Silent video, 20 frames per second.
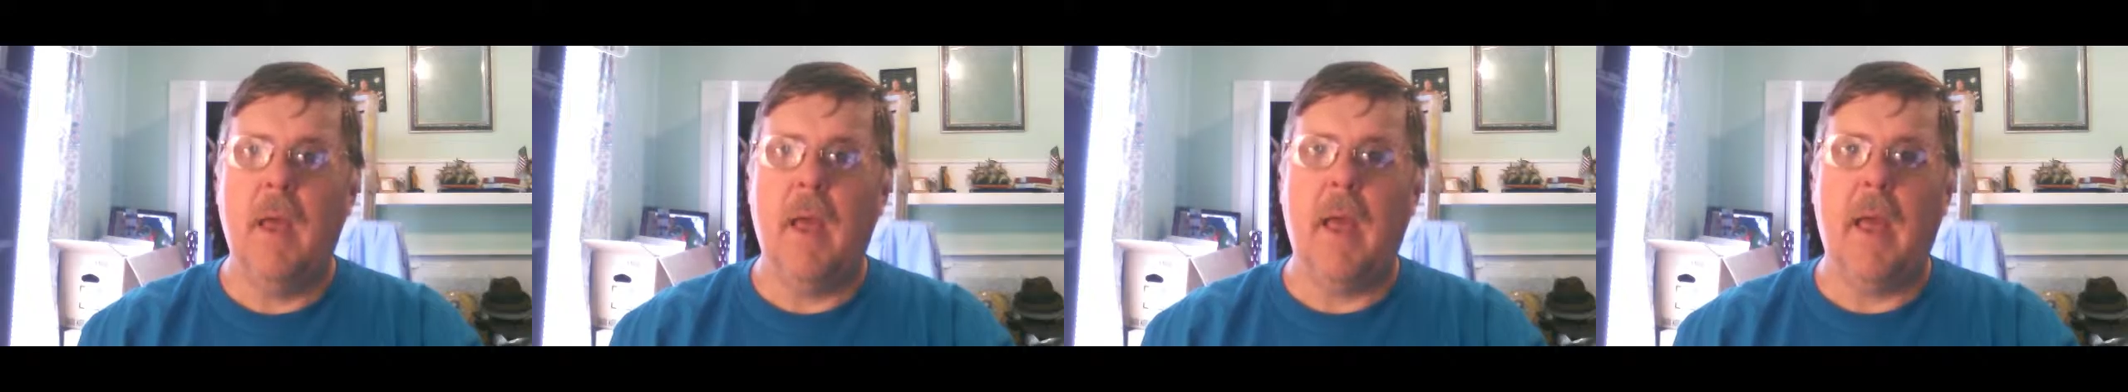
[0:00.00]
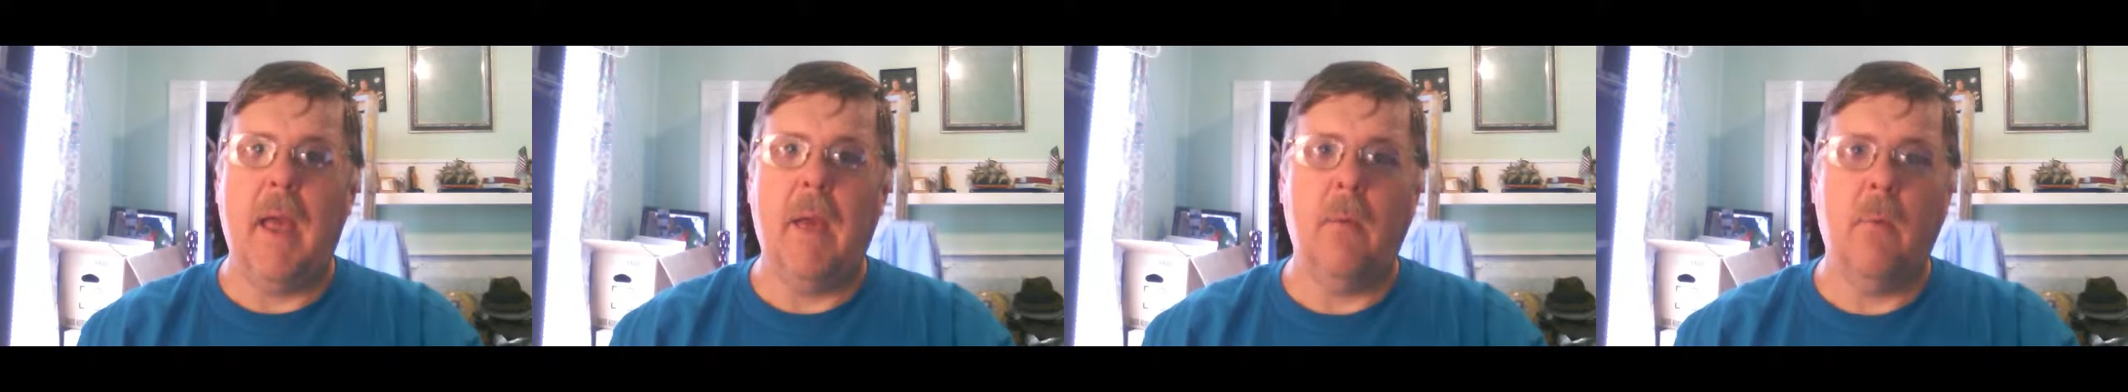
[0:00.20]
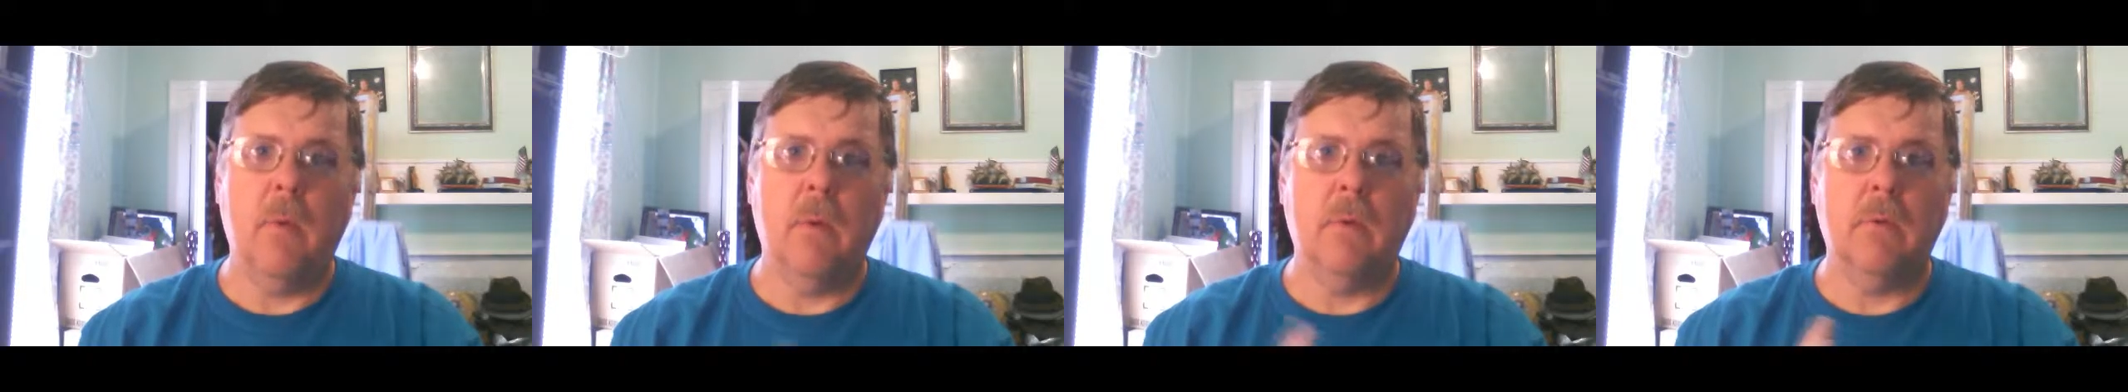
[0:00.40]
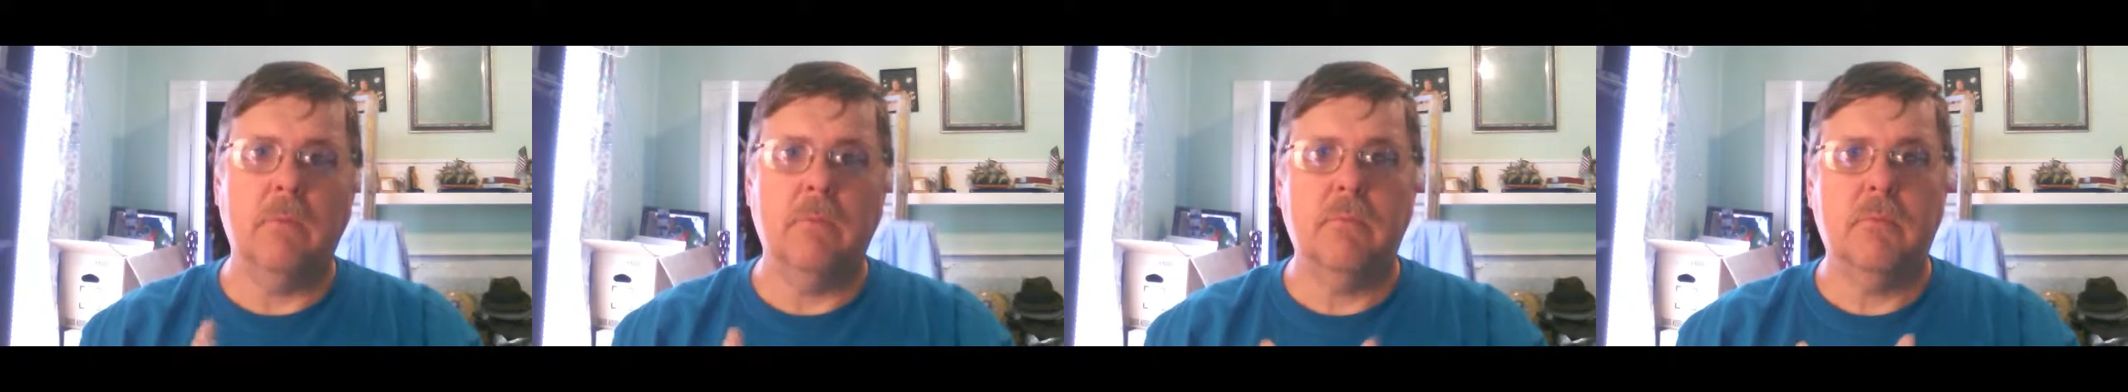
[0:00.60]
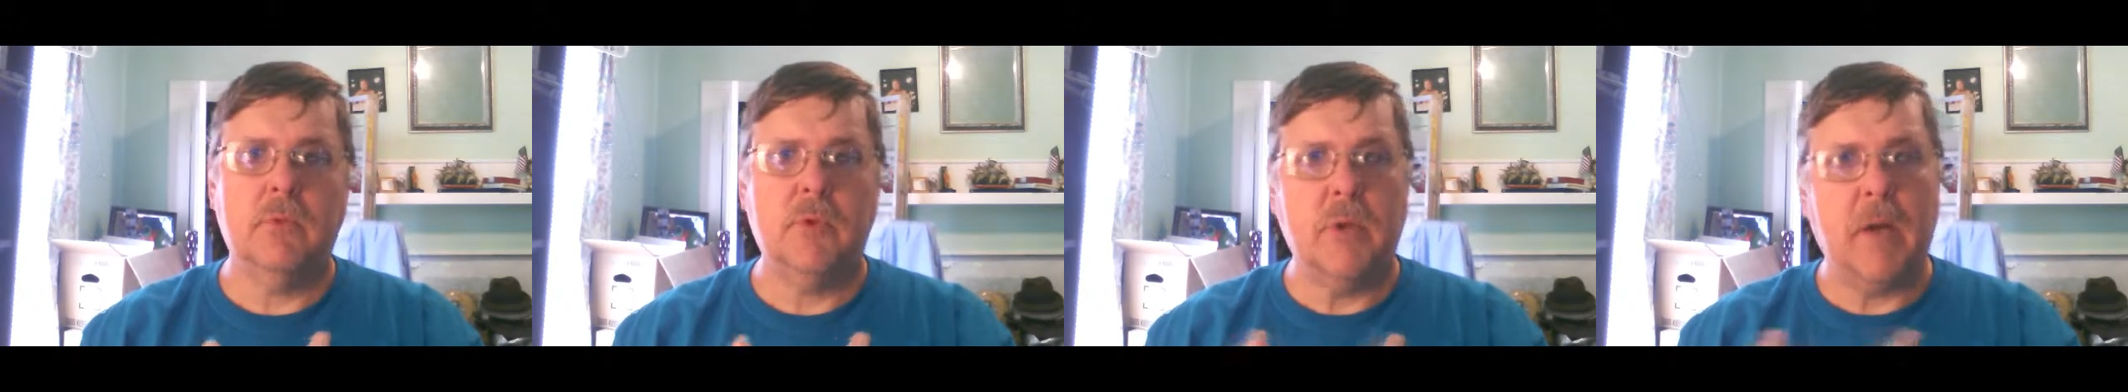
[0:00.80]
and we'll
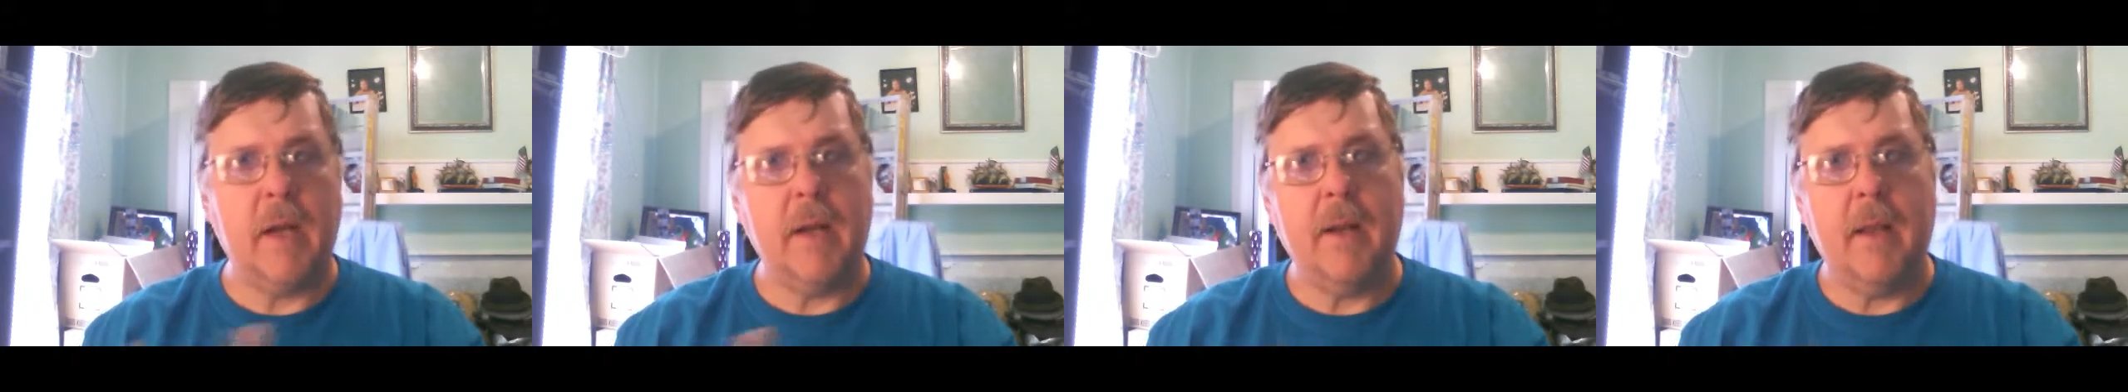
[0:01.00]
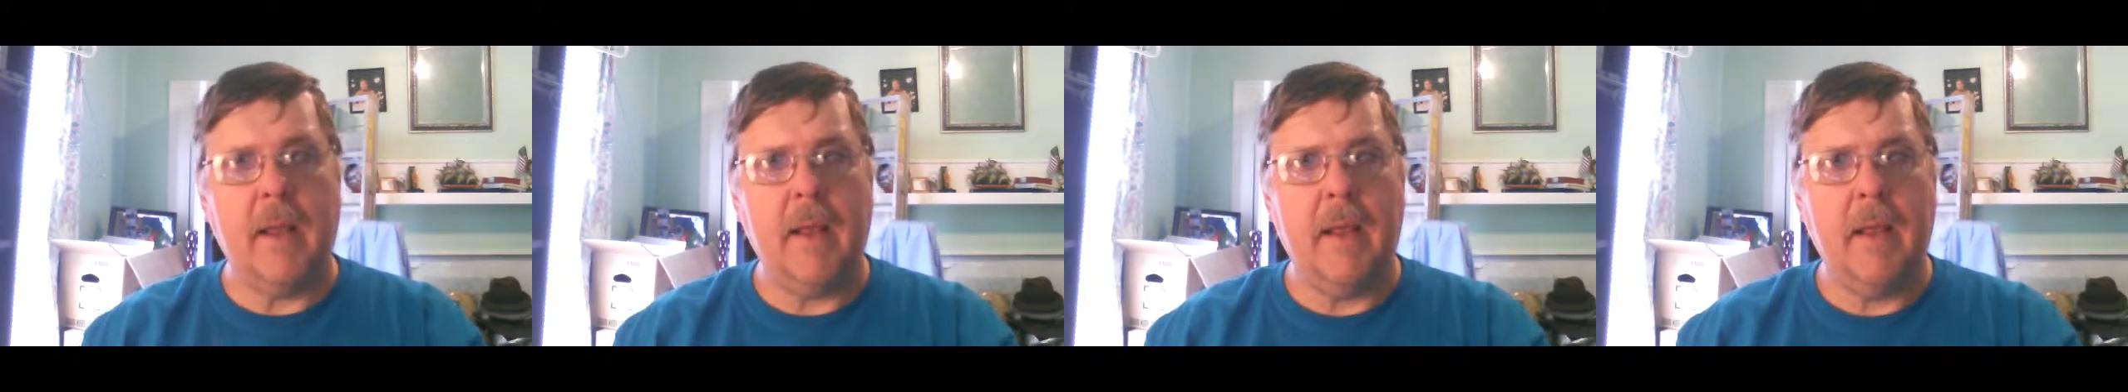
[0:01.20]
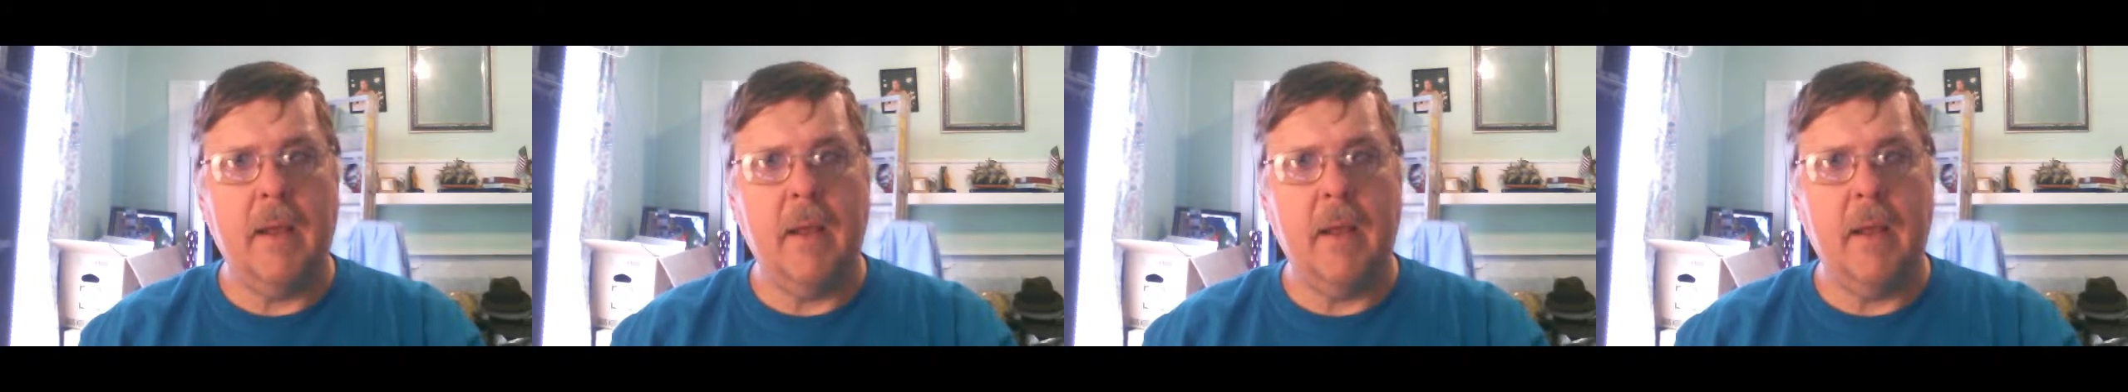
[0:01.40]
try to